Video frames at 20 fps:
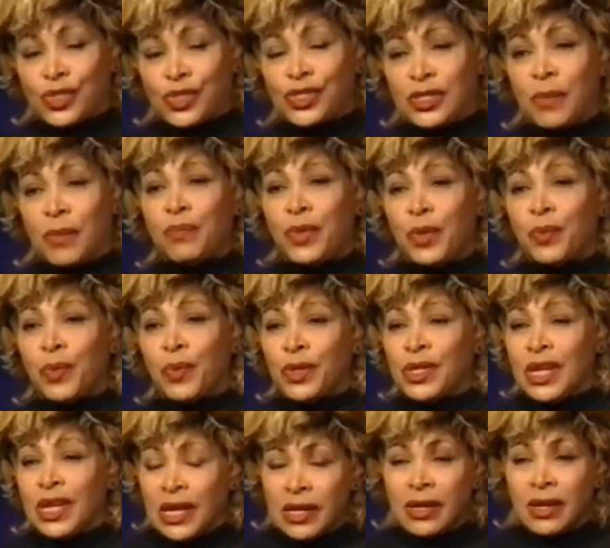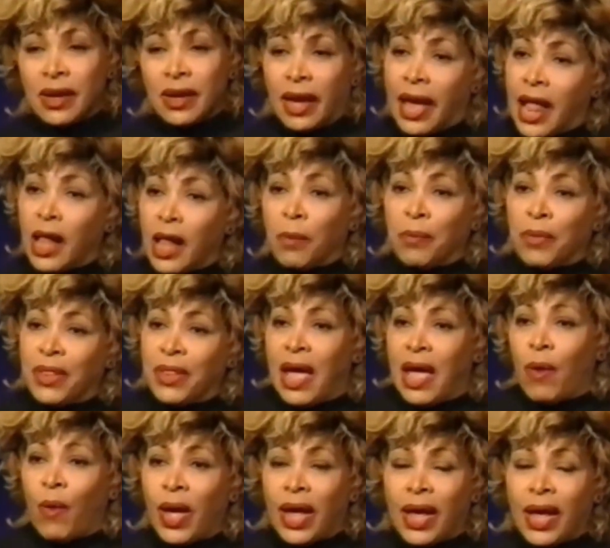which some people need help in
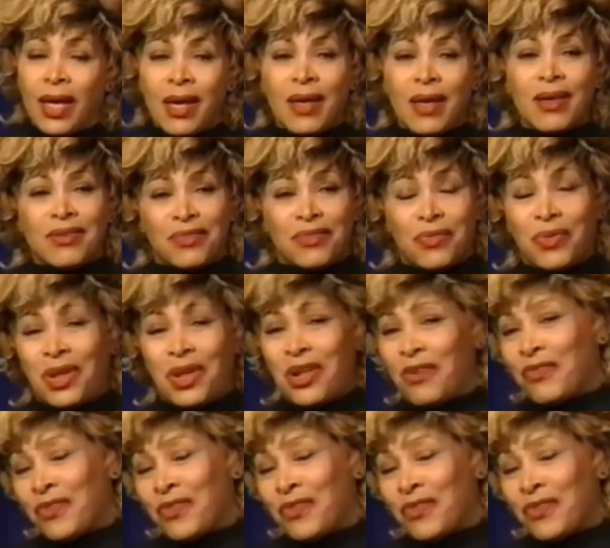that way. Well,